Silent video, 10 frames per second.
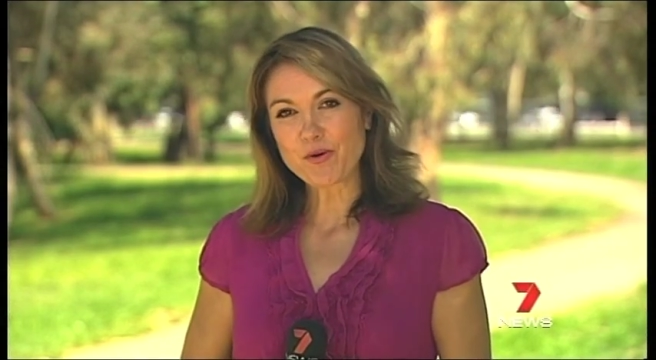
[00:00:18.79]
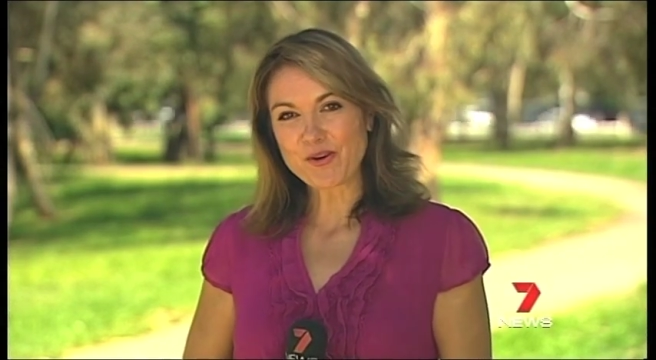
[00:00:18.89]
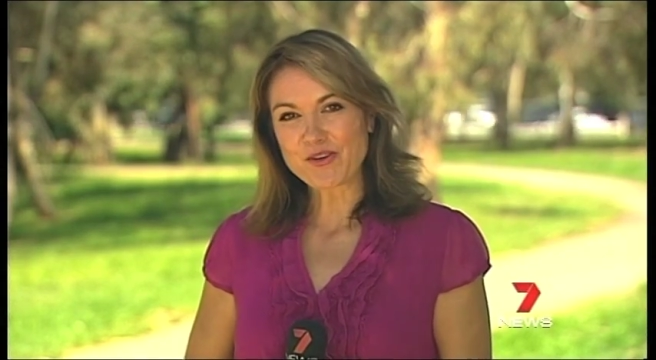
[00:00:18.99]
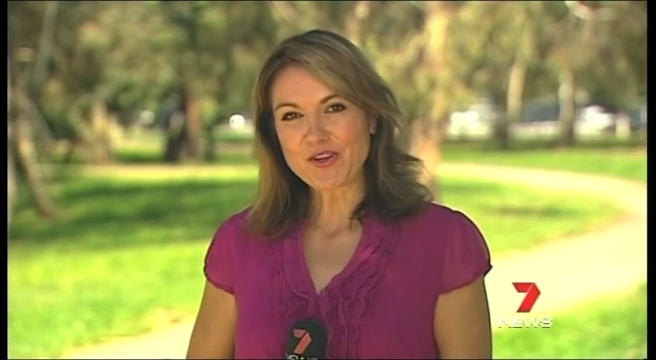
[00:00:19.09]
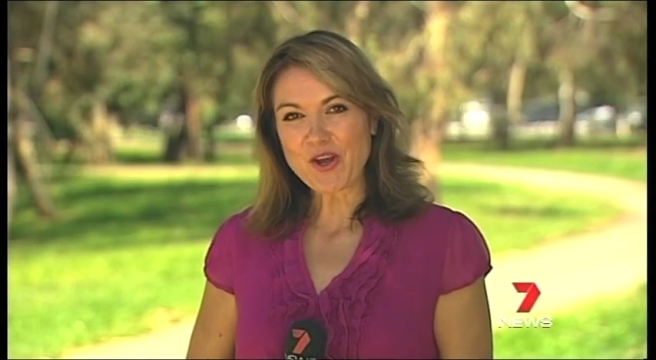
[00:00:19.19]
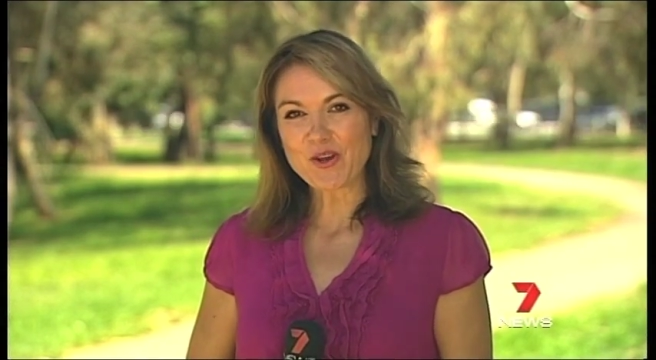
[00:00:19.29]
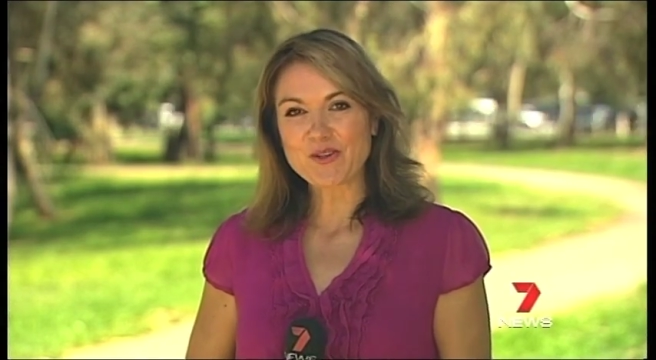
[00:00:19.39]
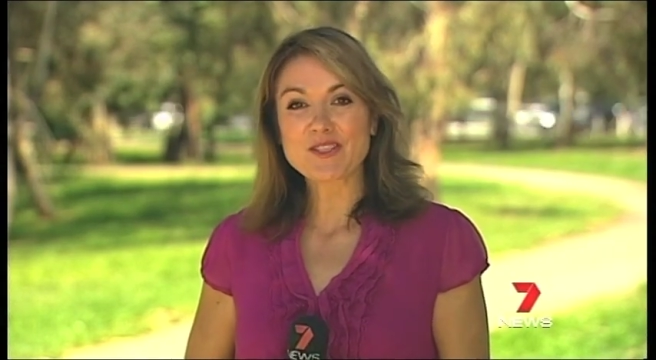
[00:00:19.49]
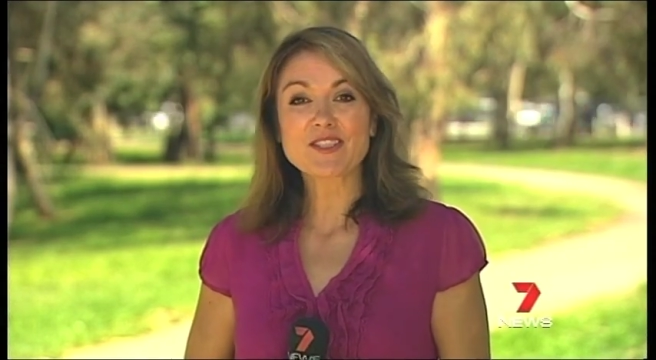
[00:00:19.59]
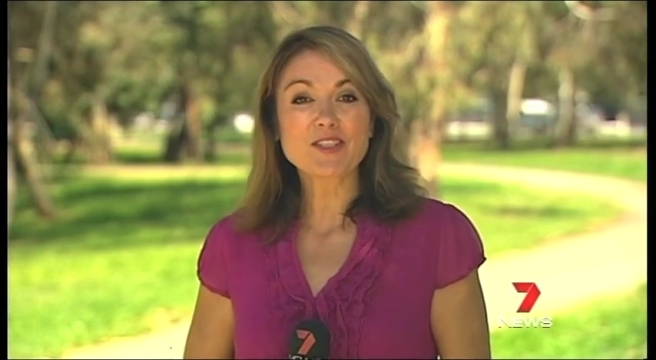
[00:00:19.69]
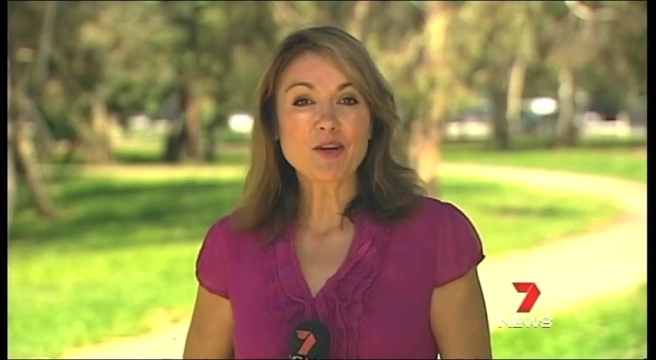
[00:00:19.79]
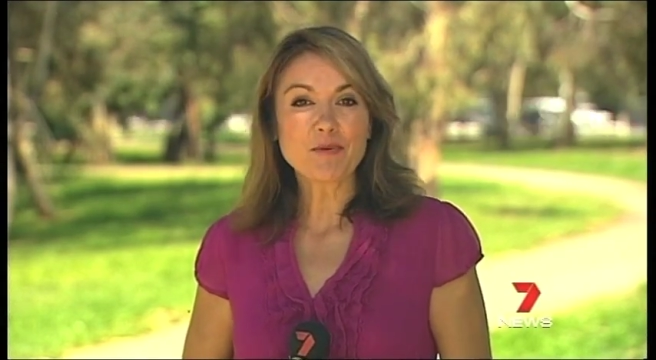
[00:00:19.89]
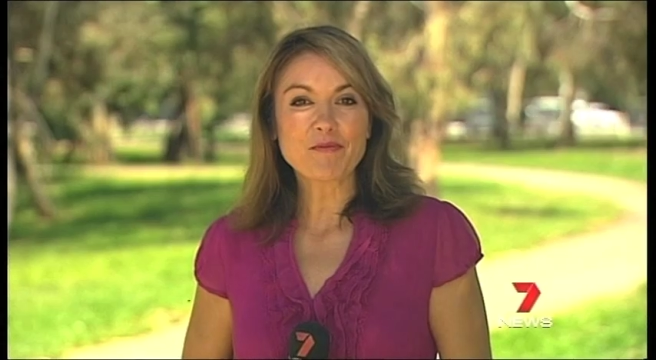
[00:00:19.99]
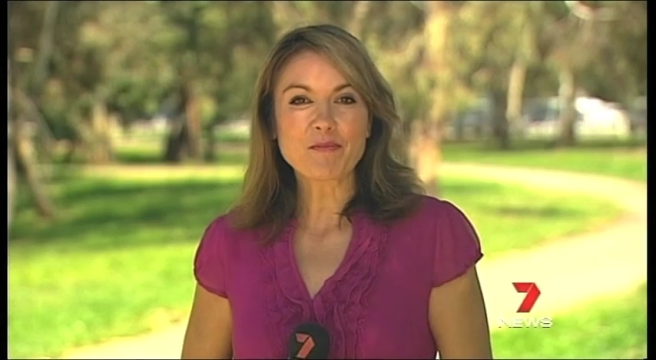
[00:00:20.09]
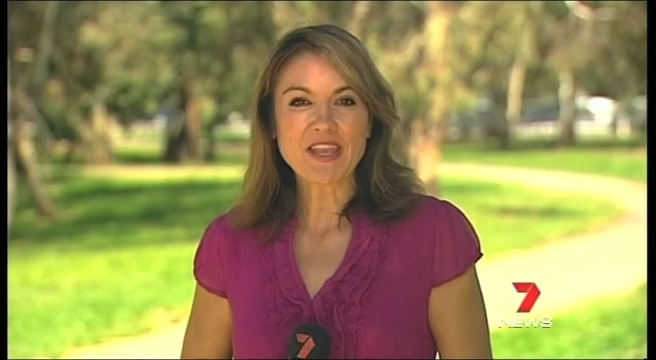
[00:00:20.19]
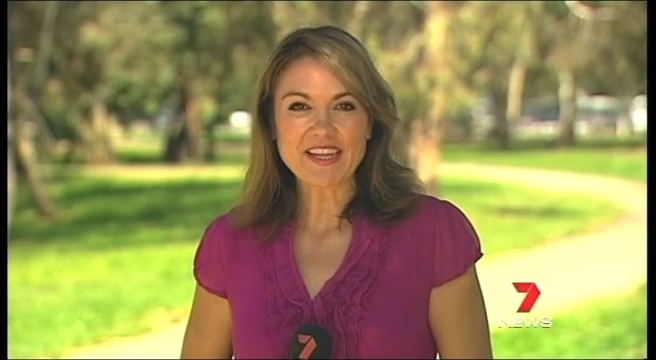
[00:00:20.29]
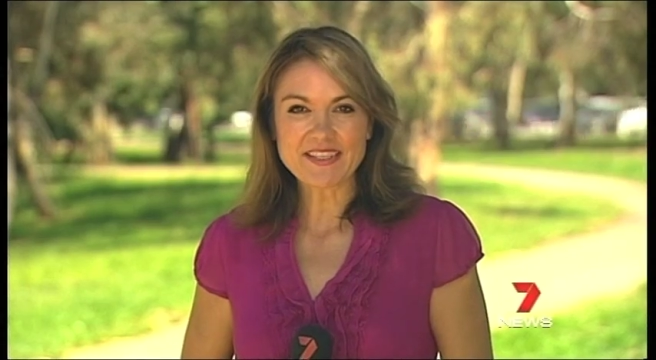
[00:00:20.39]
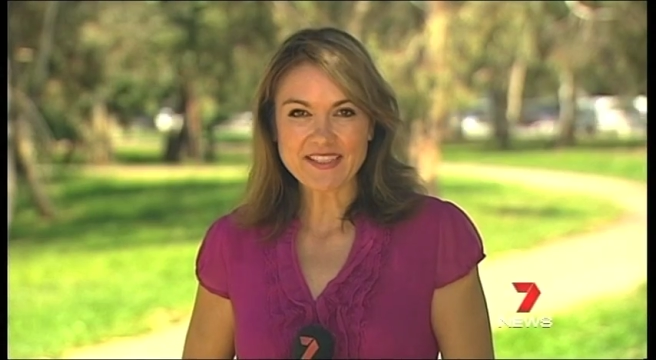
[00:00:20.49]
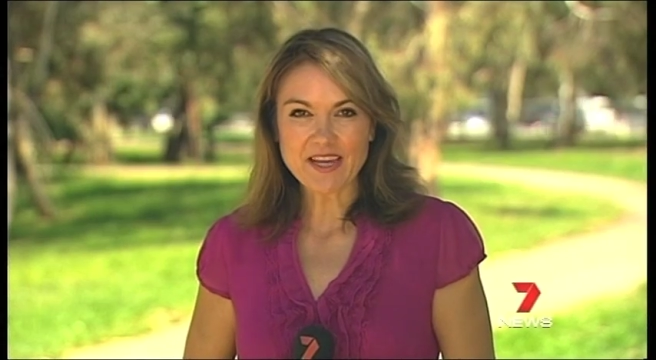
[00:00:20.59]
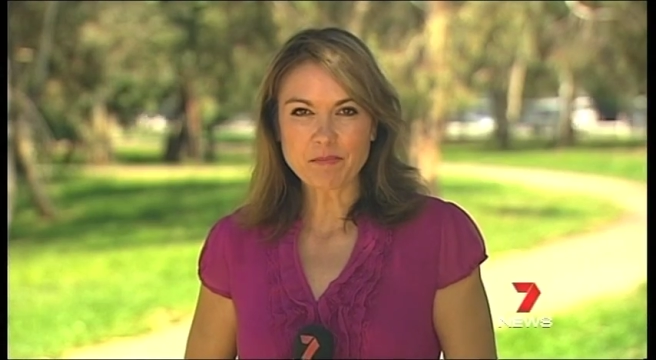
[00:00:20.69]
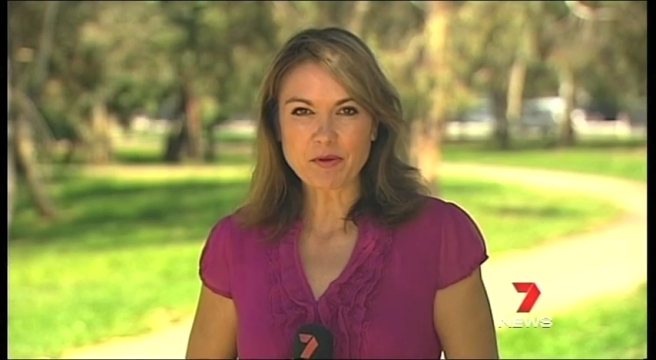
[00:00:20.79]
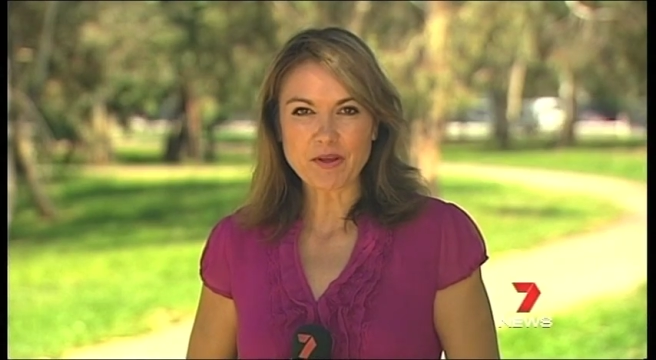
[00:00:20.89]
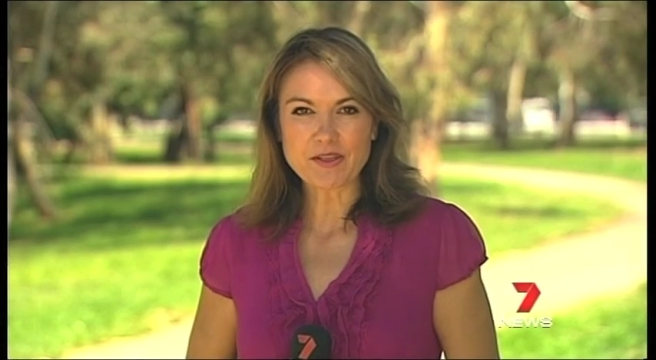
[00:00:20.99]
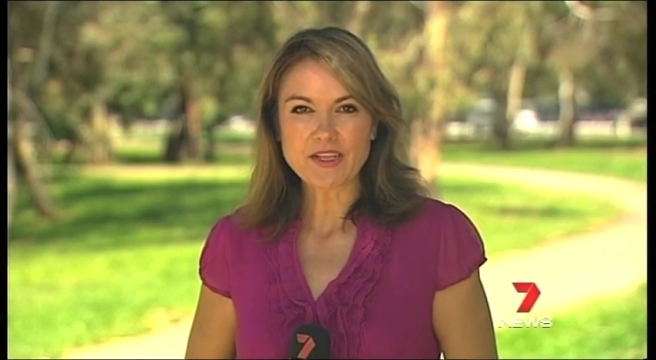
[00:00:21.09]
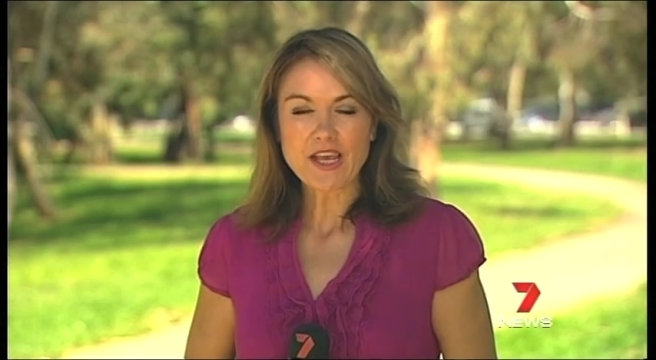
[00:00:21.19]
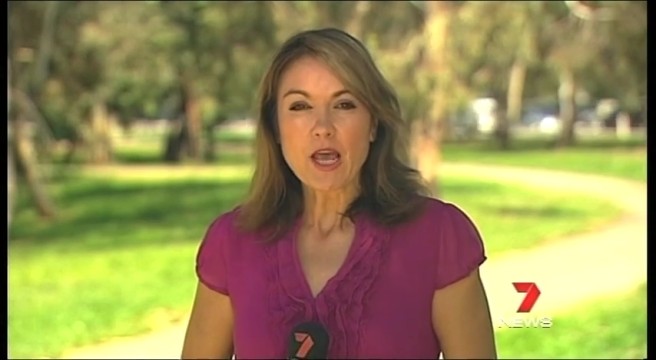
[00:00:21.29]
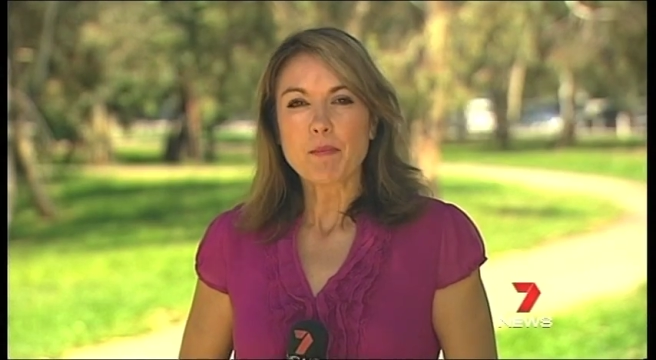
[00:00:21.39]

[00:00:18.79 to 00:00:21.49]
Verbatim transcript: put on your nose to stop it from getting sunburned,